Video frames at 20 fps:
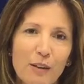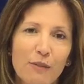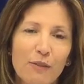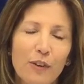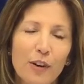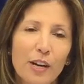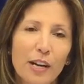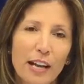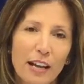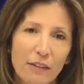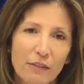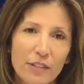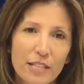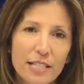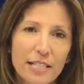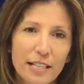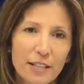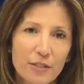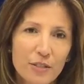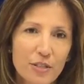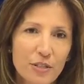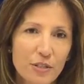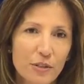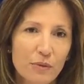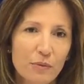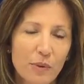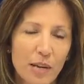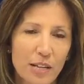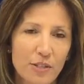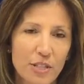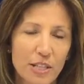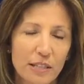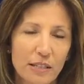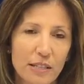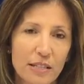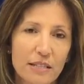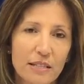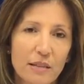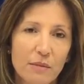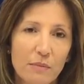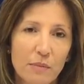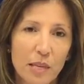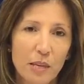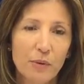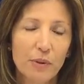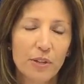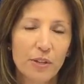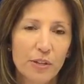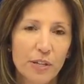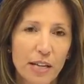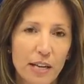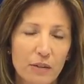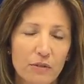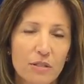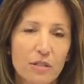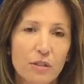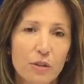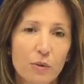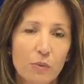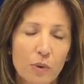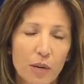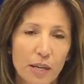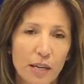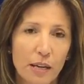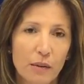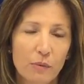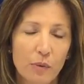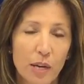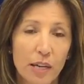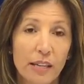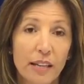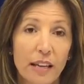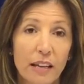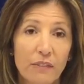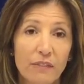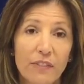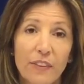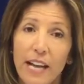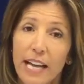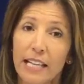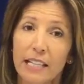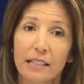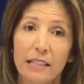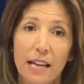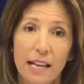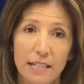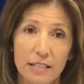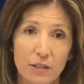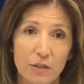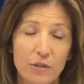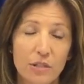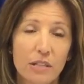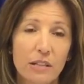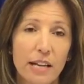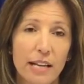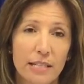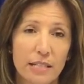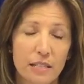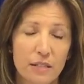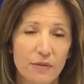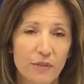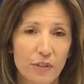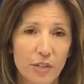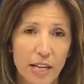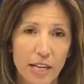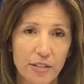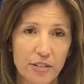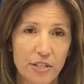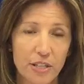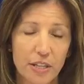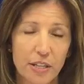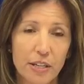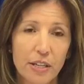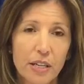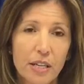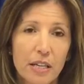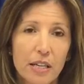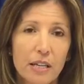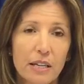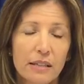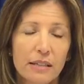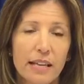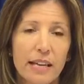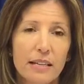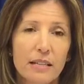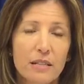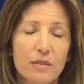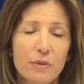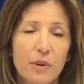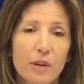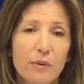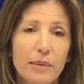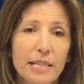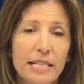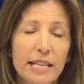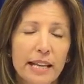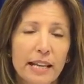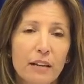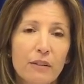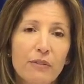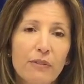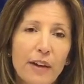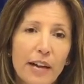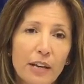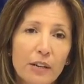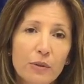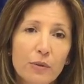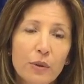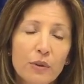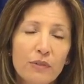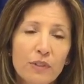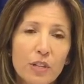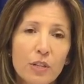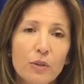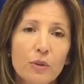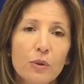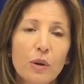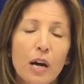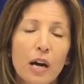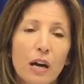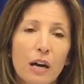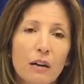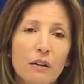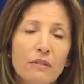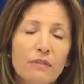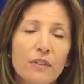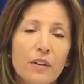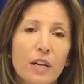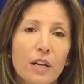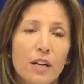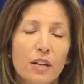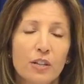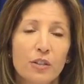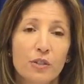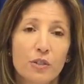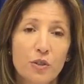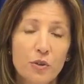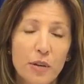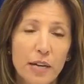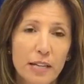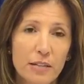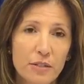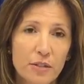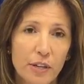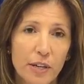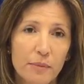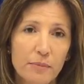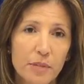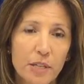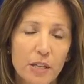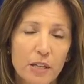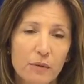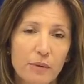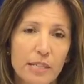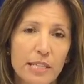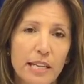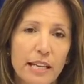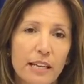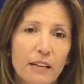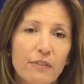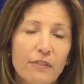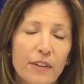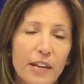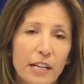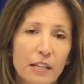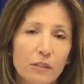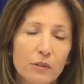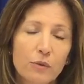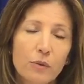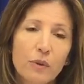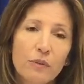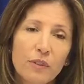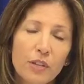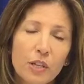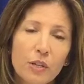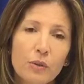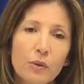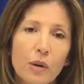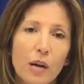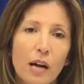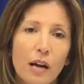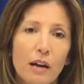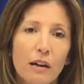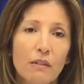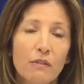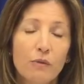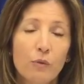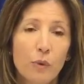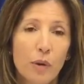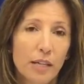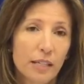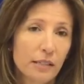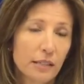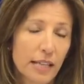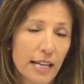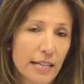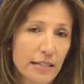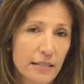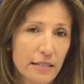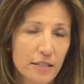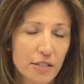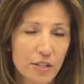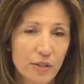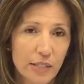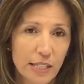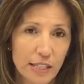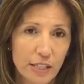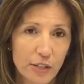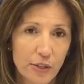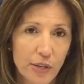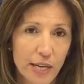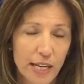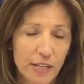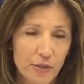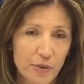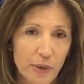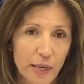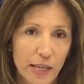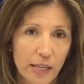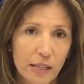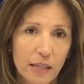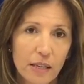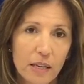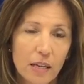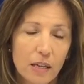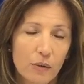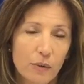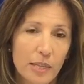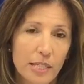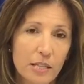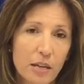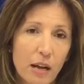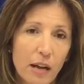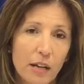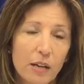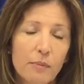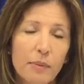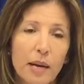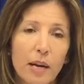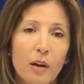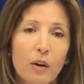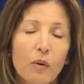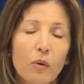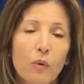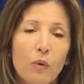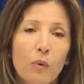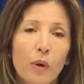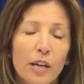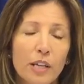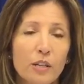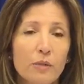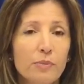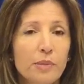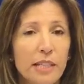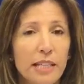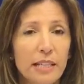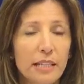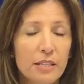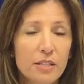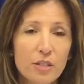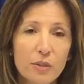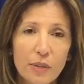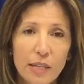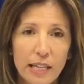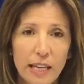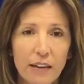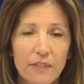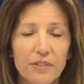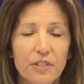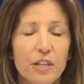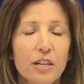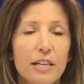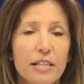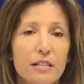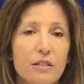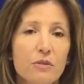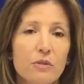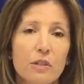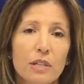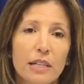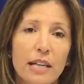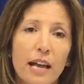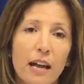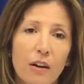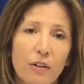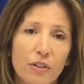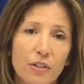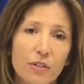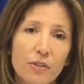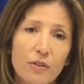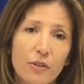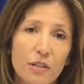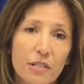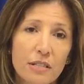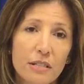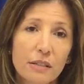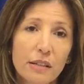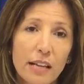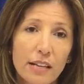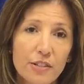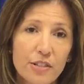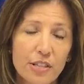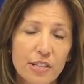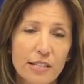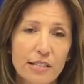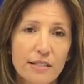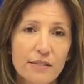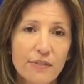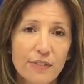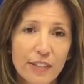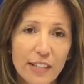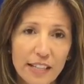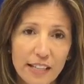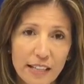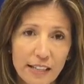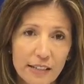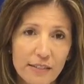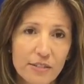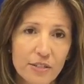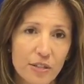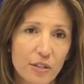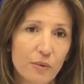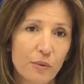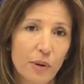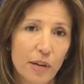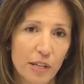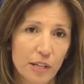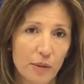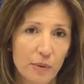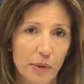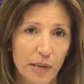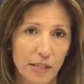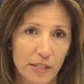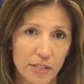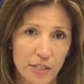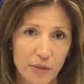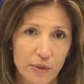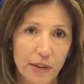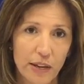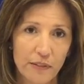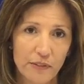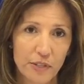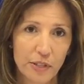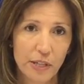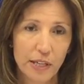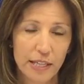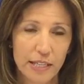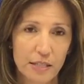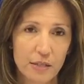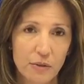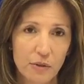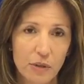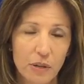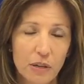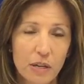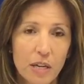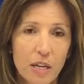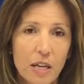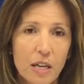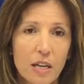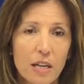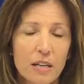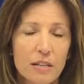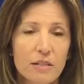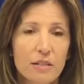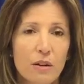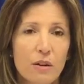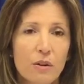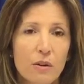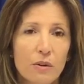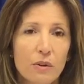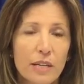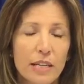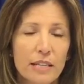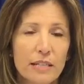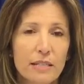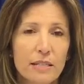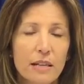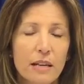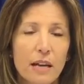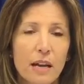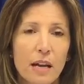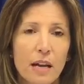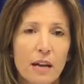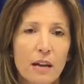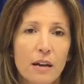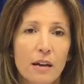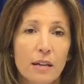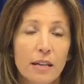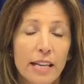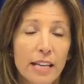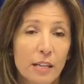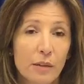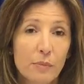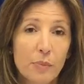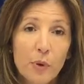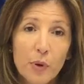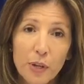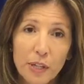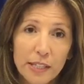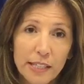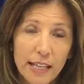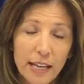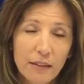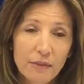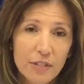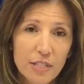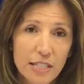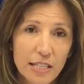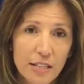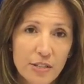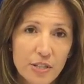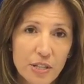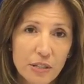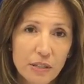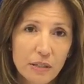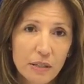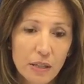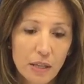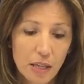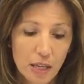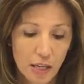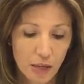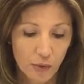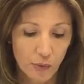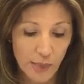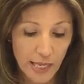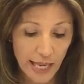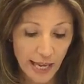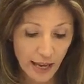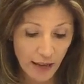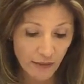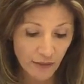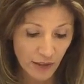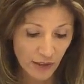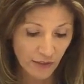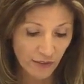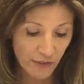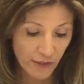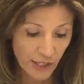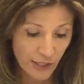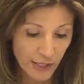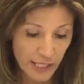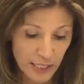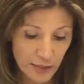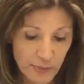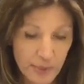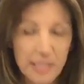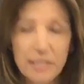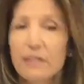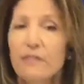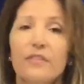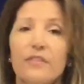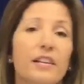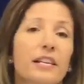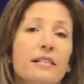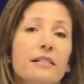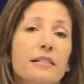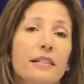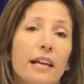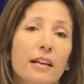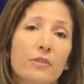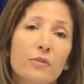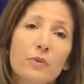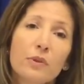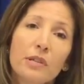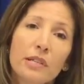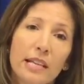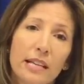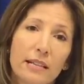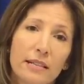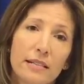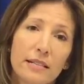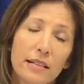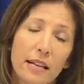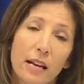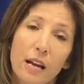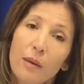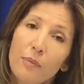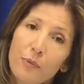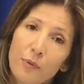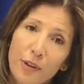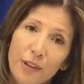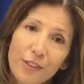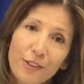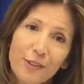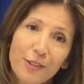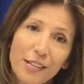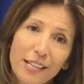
for every single student watching this to meet with your counselor one-on-one and finalize those classes for next year. That is where we take a final review of your transcript. We take a final review of what classes you need to graduate. We talk about what you plan on doing after high school and how your course selections fit into what you want to do after high school. So it's an important conversation. We have a very specific schedule that is set up with your